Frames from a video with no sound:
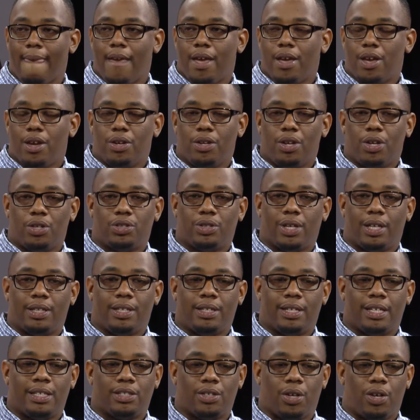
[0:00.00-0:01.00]
you know. So I
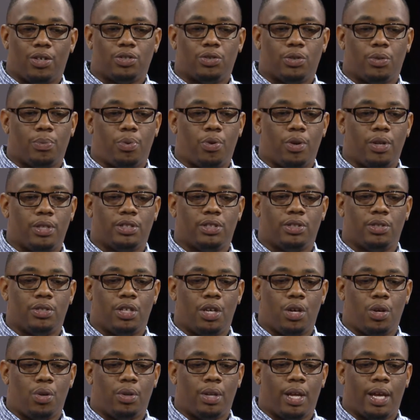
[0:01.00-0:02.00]
think that's also important to
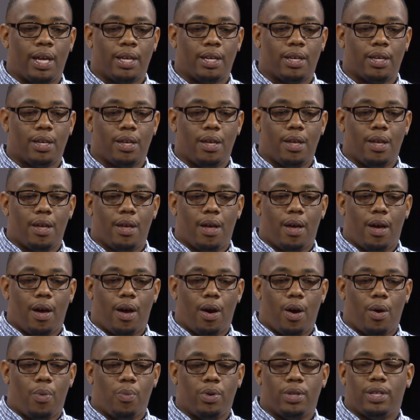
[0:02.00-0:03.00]
know, like
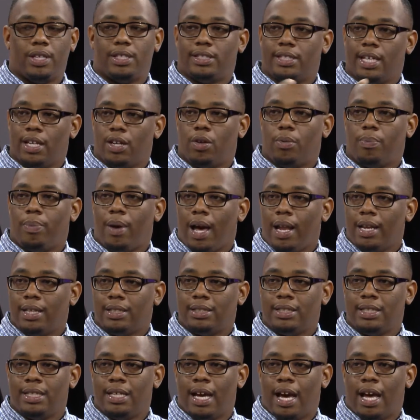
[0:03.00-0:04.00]
where they stand on
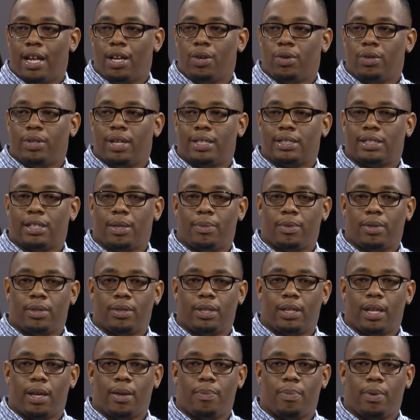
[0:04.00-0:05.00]
policy. I know that some
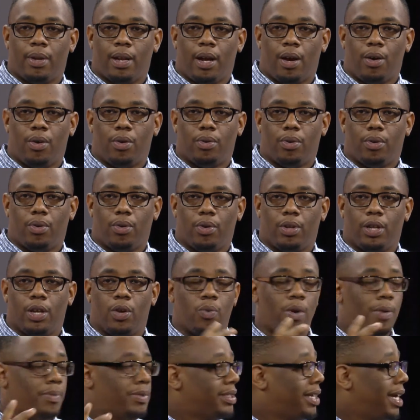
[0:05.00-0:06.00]
they put out on their
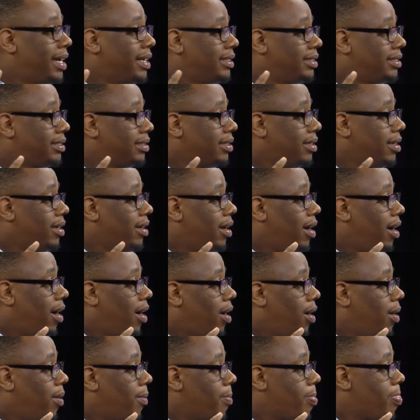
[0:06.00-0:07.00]
websites
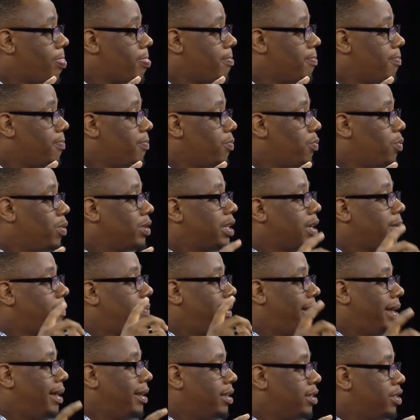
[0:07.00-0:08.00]
what they
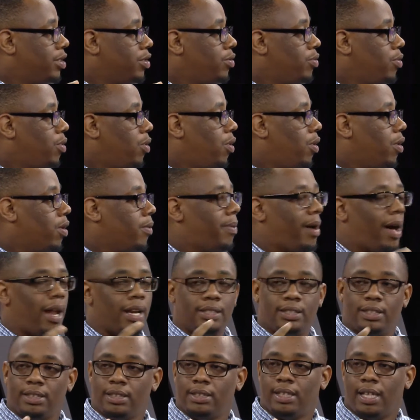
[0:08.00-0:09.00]
plan to do or
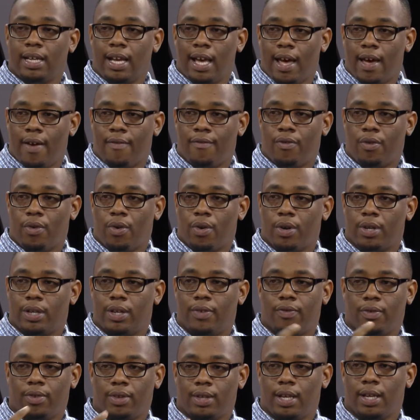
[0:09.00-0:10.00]
policies they have for
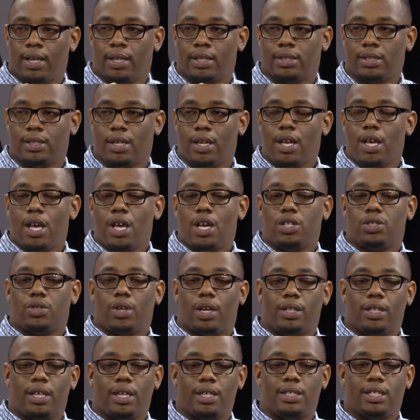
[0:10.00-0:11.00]
different things. So
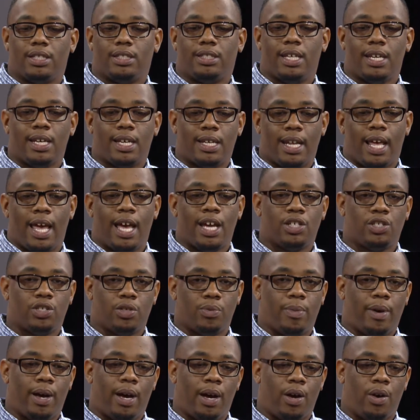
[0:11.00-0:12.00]
I think just taking that extra
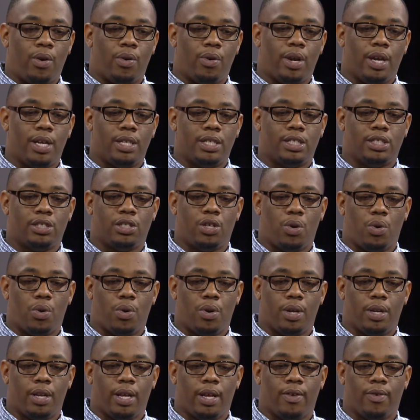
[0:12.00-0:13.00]
mile and just
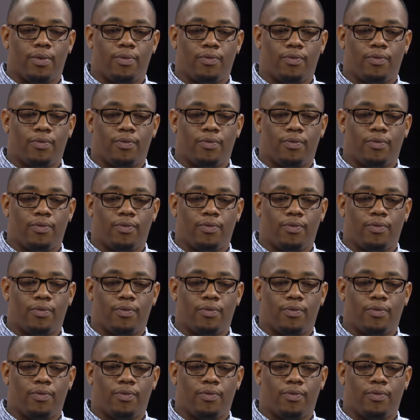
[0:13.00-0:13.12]
going and